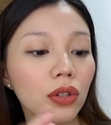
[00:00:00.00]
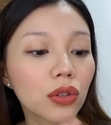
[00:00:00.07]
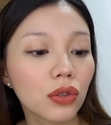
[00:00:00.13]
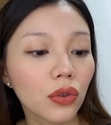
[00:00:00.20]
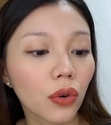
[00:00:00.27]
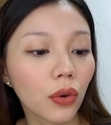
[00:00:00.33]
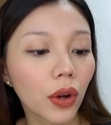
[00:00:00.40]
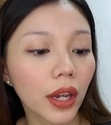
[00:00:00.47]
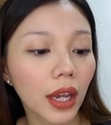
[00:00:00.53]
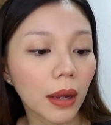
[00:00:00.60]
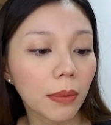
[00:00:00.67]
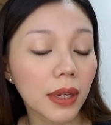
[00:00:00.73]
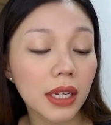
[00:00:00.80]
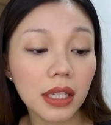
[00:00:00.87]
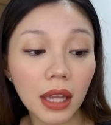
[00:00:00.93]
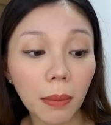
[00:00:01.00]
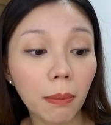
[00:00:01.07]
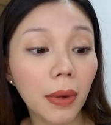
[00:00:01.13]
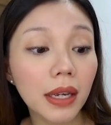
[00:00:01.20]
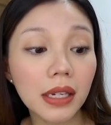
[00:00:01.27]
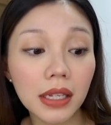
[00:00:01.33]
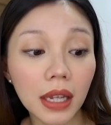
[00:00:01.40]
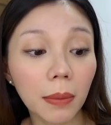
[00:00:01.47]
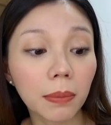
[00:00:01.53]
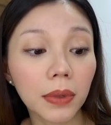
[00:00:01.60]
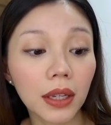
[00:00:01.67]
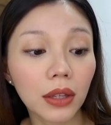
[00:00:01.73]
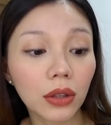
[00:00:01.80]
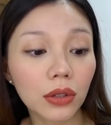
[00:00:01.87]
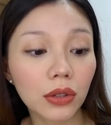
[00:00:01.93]
So ayan, may step by step
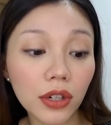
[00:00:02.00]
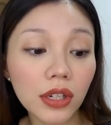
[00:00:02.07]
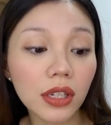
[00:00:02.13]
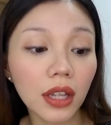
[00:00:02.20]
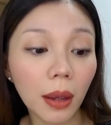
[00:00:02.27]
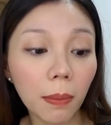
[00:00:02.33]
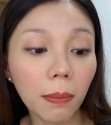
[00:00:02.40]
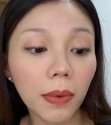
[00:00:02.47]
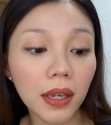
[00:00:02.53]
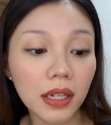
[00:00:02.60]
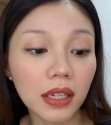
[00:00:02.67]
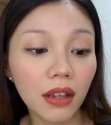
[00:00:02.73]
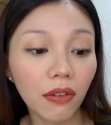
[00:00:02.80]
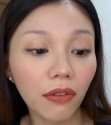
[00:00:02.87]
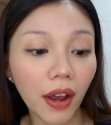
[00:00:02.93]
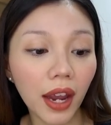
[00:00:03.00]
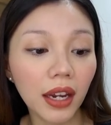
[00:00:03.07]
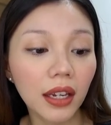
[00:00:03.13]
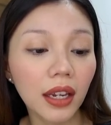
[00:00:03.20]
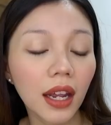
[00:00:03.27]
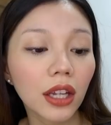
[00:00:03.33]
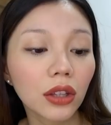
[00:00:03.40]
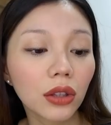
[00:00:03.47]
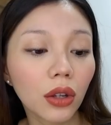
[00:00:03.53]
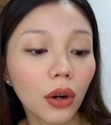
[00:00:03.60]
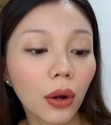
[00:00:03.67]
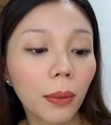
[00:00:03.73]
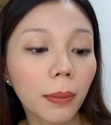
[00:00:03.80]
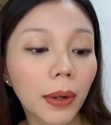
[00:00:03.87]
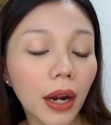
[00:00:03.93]
dito. First step is define and
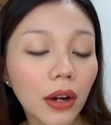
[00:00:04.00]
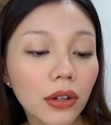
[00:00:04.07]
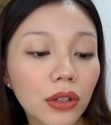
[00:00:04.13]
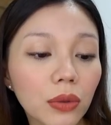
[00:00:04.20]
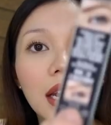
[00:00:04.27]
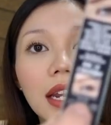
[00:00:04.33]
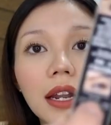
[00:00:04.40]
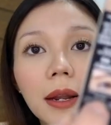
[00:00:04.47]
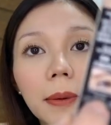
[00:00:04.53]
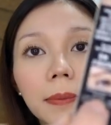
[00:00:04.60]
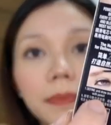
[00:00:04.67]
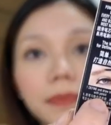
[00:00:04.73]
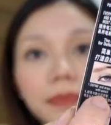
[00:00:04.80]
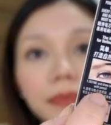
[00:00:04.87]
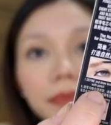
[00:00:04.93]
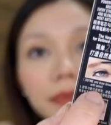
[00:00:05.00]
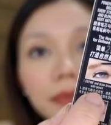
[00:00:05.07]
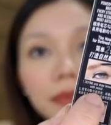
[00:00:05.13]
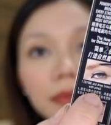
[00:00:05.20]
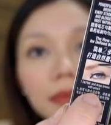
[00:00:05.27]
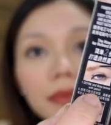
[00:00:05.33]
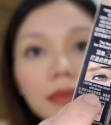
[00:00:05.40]
draw brows with pencil.